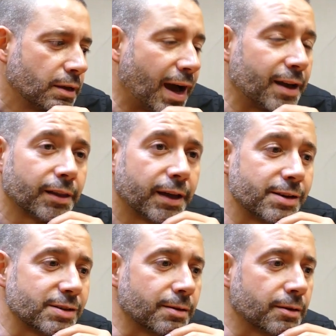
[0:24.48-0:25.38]

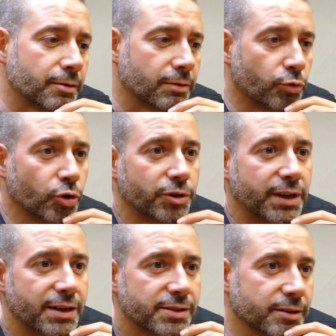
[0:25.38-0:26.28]
analysing raw
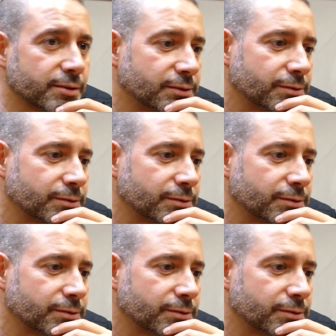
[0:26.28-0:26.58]
data,